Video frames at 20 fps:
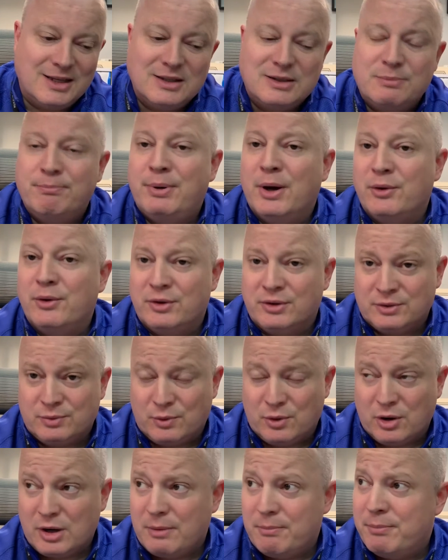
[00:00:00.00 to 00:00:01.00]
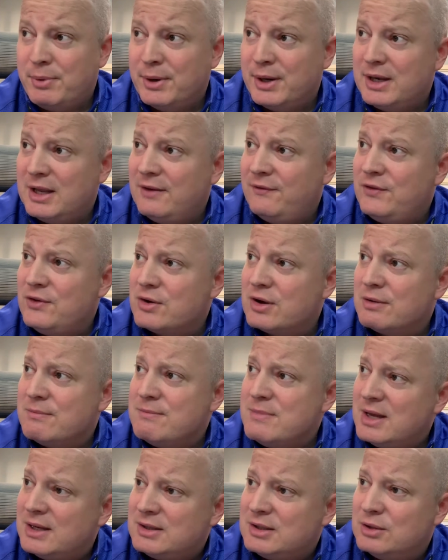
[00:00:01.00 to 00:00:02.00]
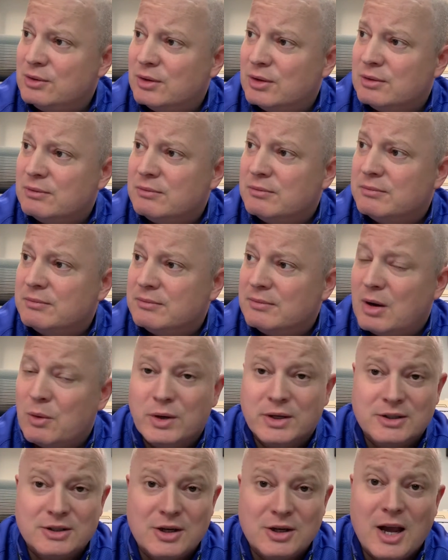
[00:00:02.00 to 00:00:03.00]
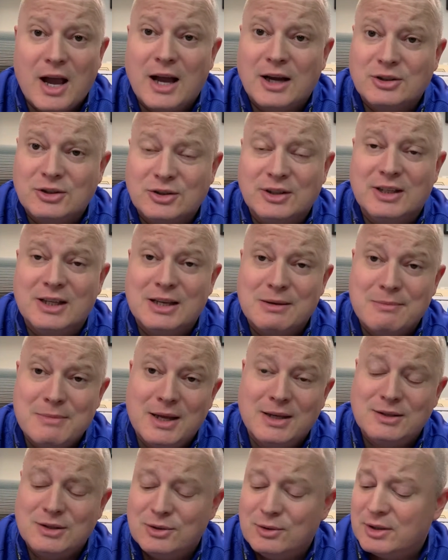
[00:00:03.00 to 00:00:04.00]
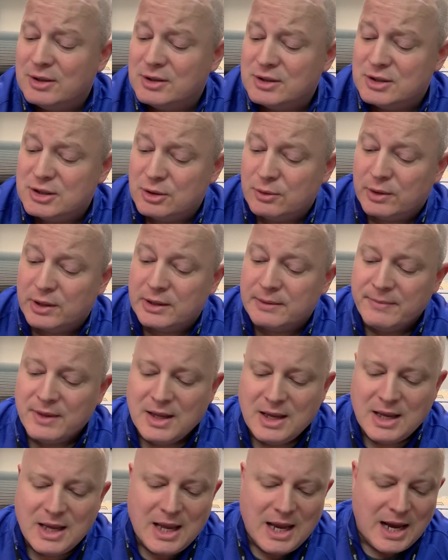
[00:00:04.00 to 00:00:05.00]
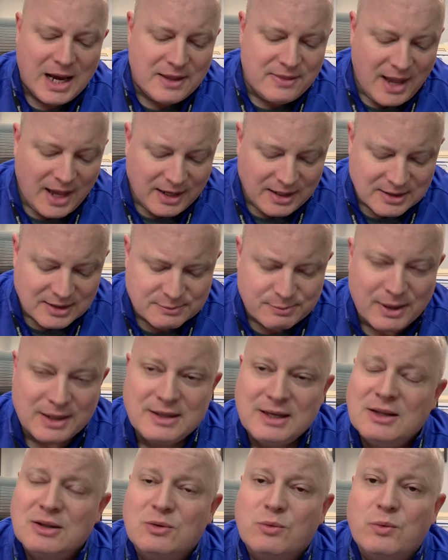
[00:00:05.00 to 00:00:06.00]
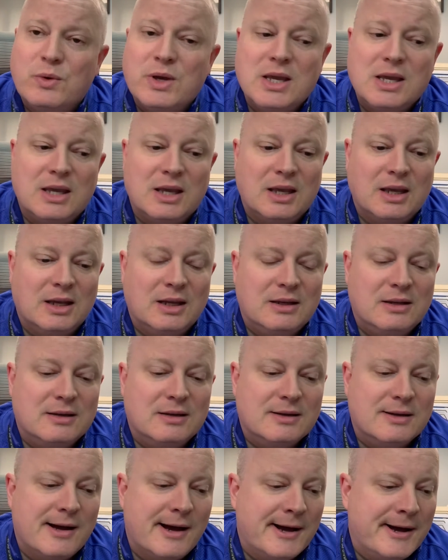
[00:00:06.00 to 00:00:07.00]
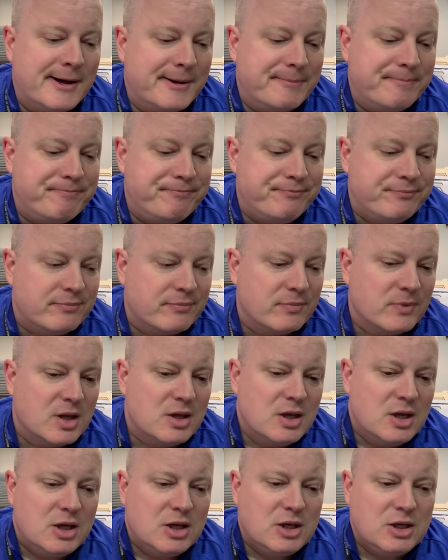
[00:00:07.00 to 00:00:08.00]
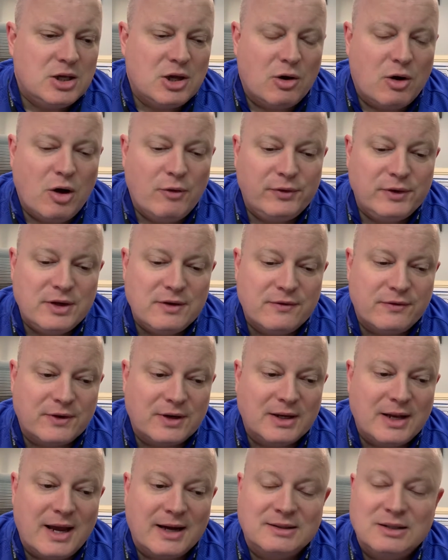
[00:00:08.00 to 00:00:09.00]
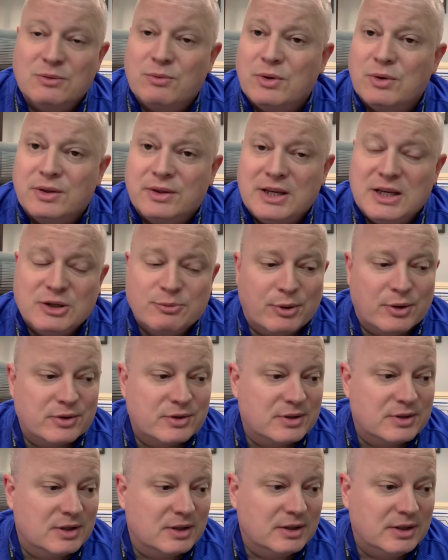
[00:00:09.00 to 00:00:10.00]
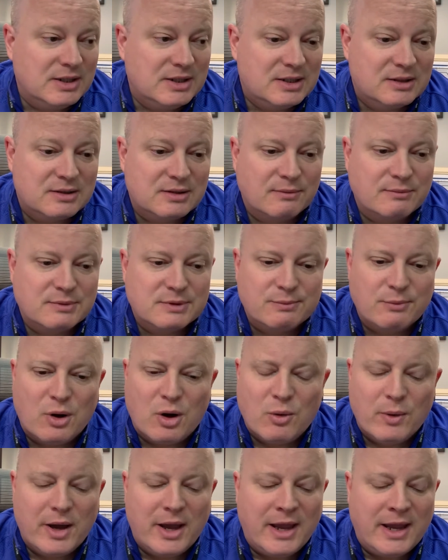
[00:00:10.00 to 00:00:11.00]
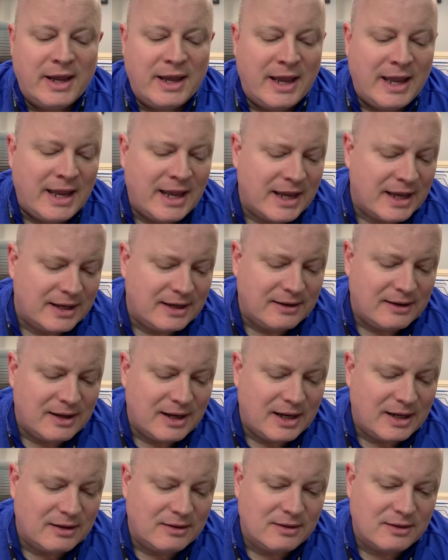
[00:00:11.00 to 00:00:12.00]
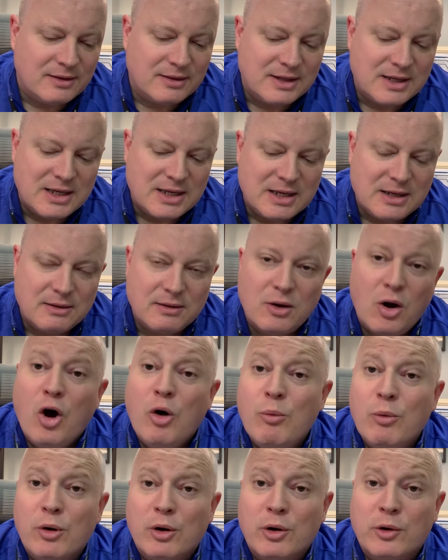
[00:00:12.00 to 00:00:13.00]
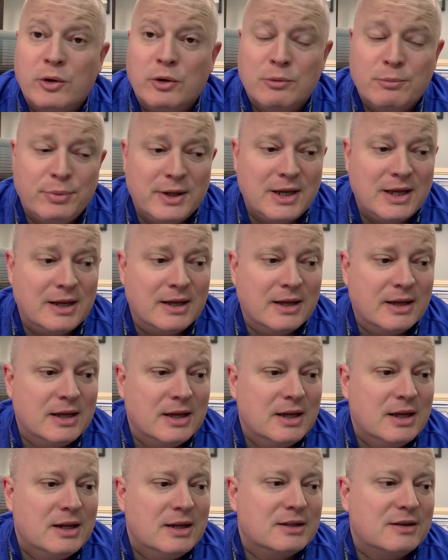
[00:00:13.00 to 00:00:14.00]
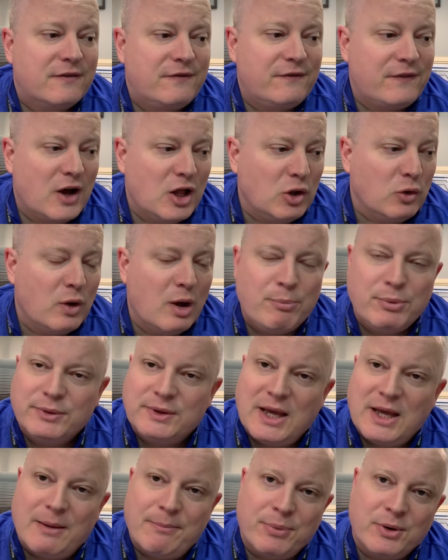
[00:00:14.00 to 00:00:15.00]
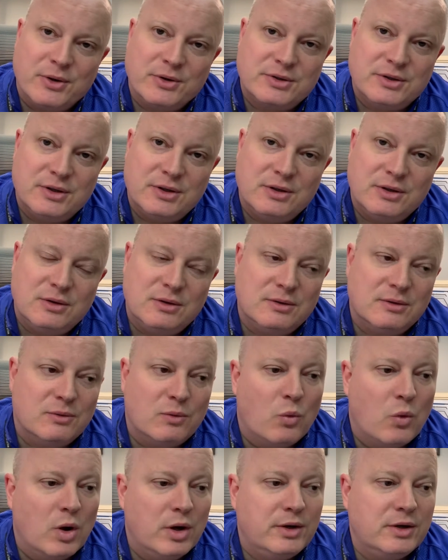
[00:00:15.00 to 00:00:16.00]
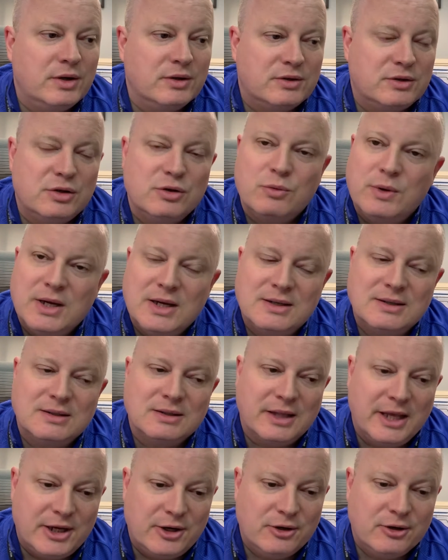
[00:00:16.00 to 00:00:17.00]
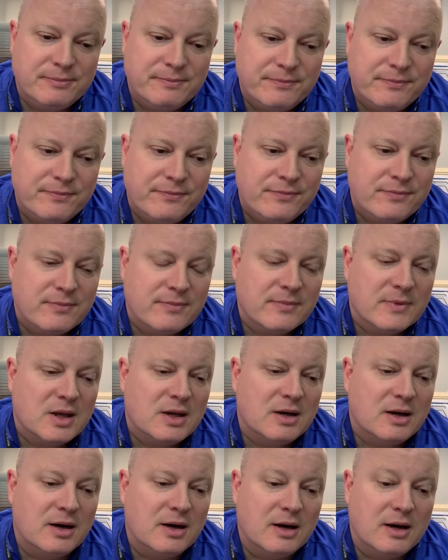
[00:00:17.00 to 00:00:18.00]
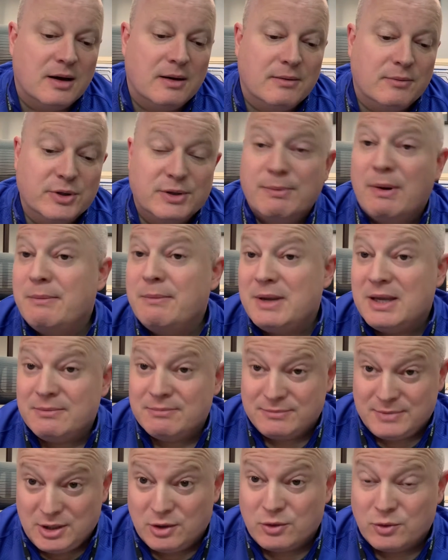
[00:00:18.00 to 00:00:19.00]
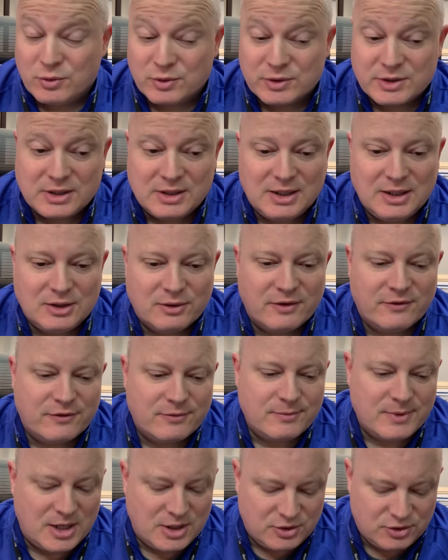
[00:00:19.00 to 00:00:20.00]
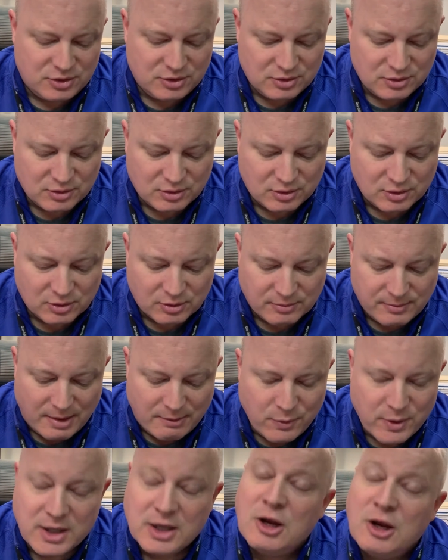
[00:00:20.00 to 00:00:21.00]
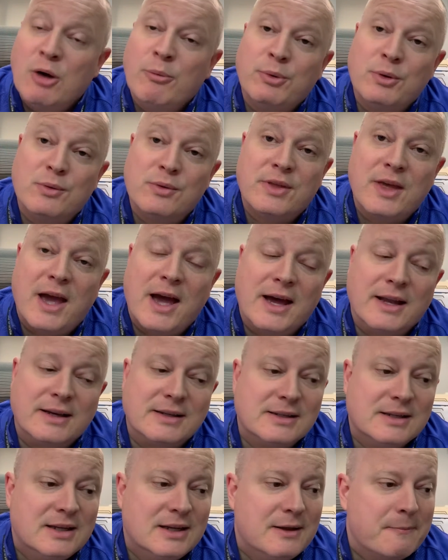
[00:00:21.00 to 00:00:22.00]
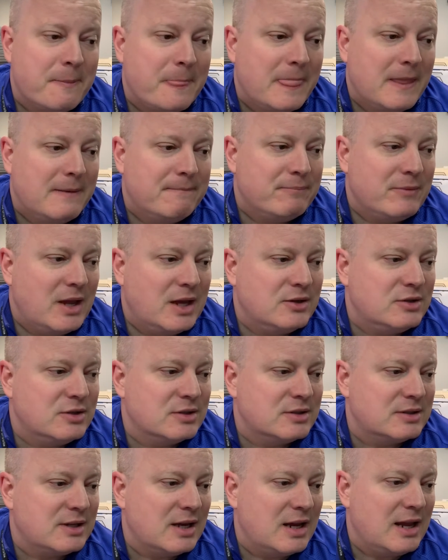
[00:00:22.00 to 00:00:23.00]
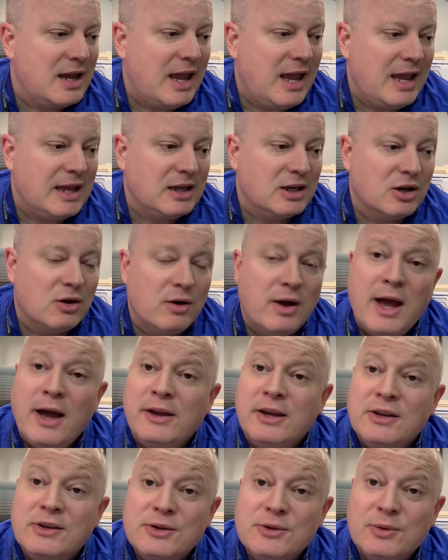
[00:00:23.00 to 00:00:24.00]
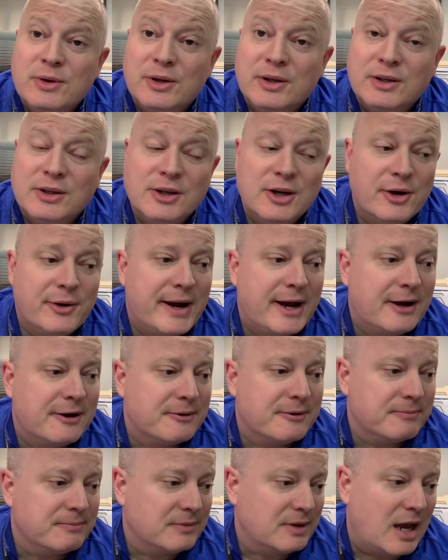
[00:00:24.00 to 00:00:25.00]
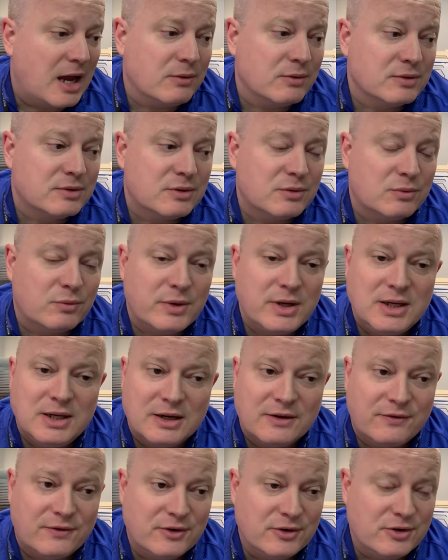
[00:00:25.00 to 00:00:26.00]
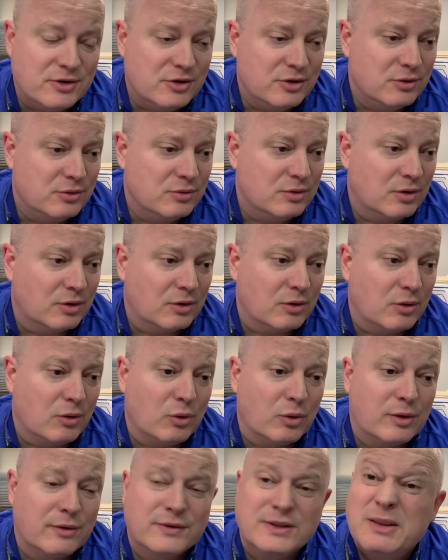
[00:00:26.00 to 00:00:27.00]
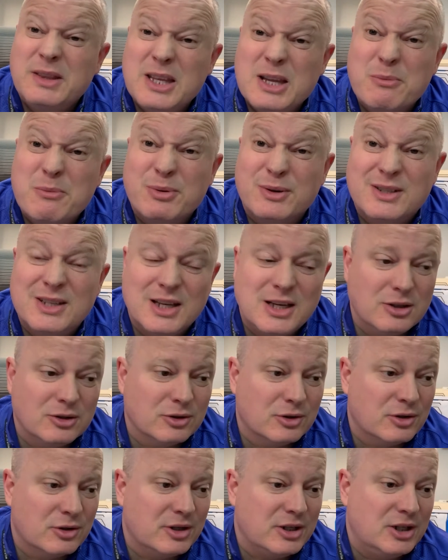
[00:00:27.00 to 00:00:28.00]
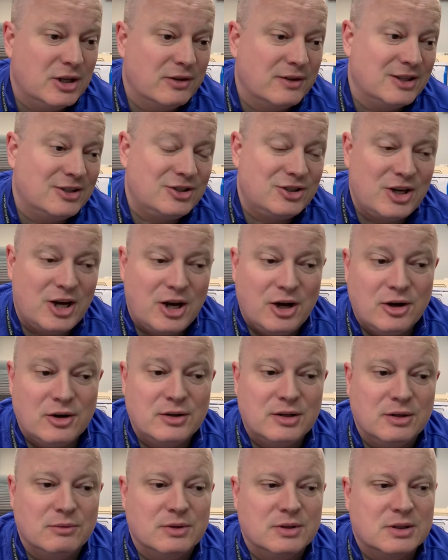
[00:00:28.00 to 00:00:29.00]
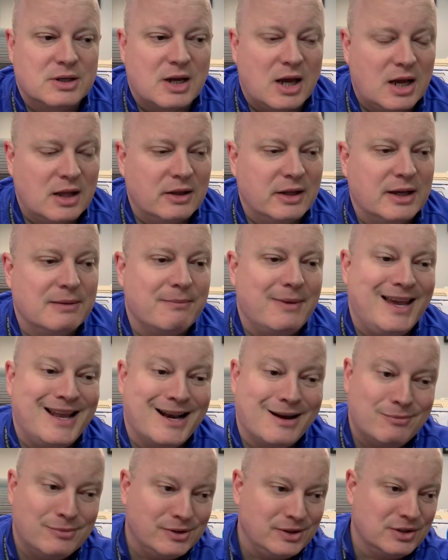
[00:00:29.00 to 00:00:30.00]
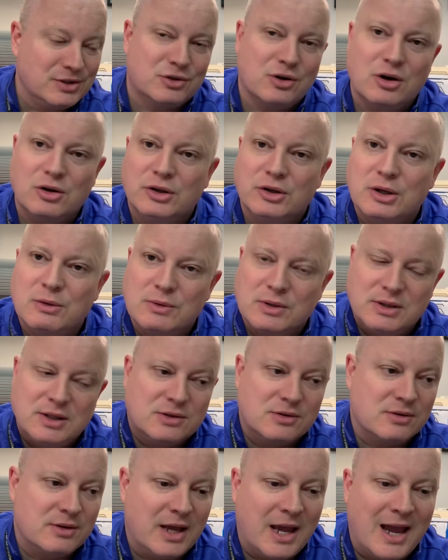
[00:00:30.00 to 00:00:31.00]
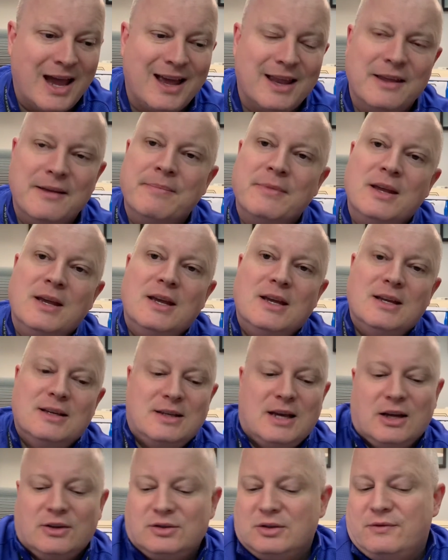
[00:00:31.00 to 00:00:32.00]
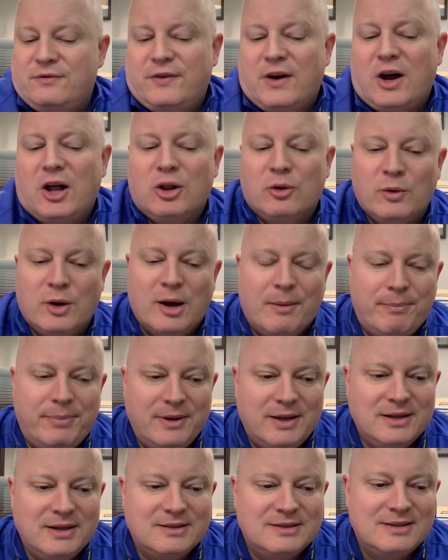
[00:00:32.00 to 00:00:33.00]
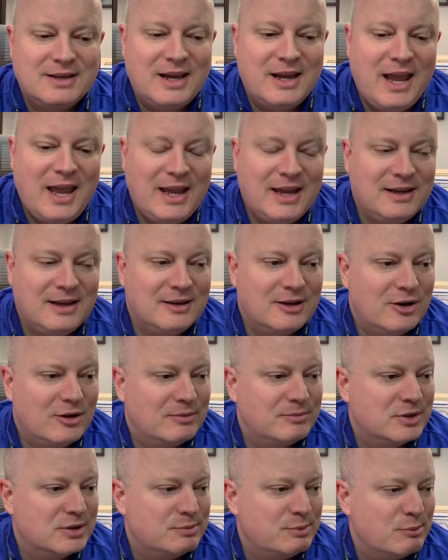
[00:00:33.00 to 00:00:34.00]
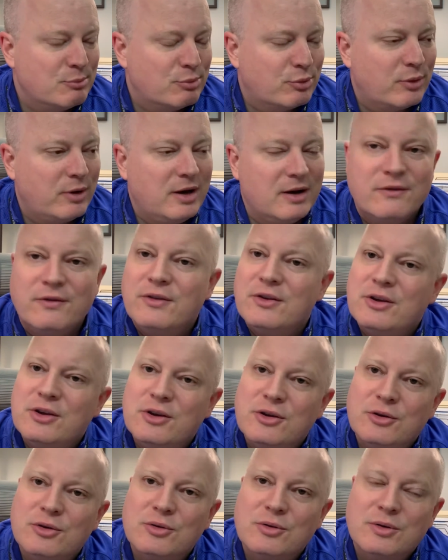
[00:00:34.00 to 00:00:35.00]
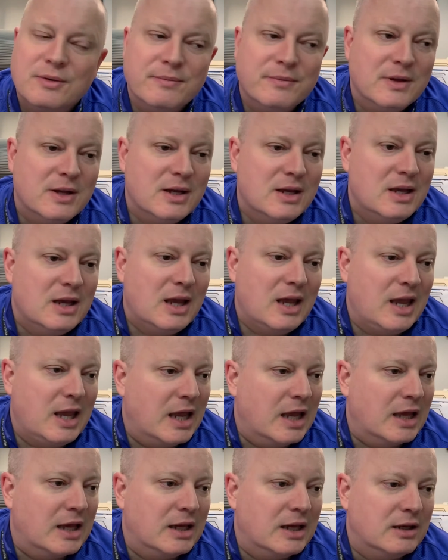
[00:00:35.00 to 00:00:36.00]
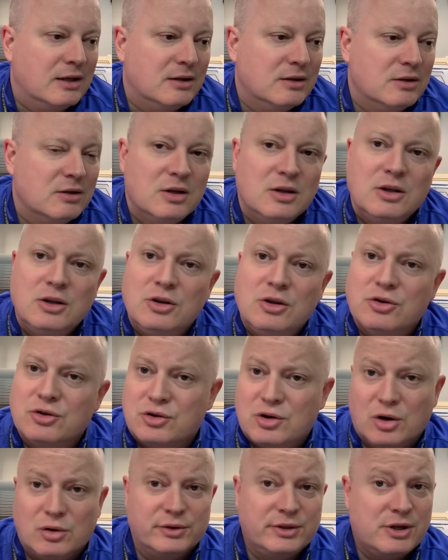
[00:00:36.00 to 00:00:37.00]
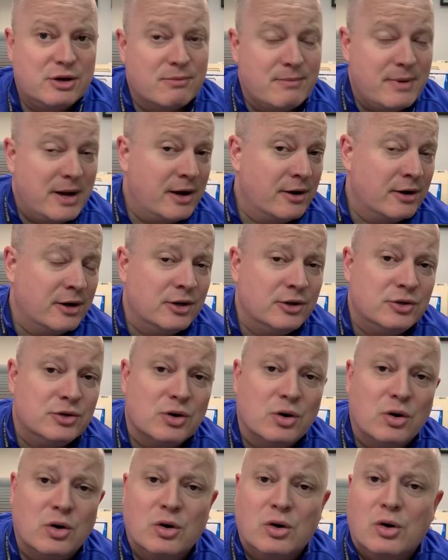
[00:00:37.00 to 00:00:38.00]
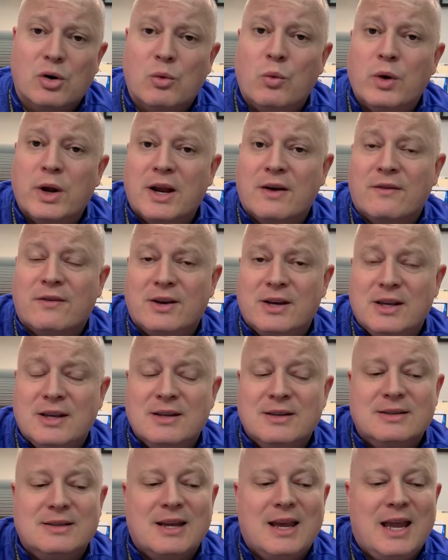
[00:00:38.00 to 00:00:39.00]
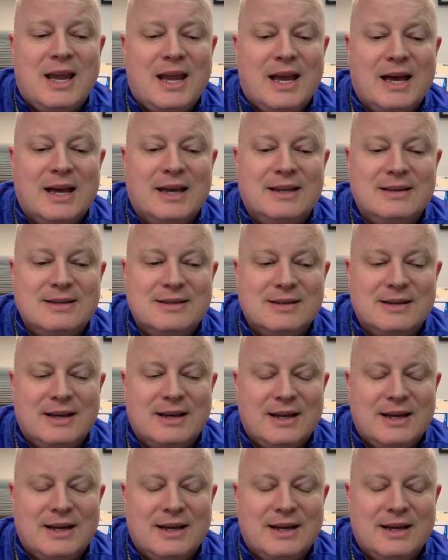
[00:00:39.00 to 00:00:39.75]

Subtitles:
it's bonus work, but if you commit to it, I want you to actually commit to it and do it. And that is, by the end of the weekend, hopefully you've connected with each person at least in some small way. And the homework would be to follow up with that person 1 to 2 weeks later, which might mean, of course, getting their information, or maybe we can help you with that. And just say, hey, how you doing? How was the reconnect for you? Or if something in particular, they shared that was kind of like, man, I'm really struggling with this or that, to actually follow up and say, hey, I've just been praying for you and your struggles in your marriage, or whatever it is. And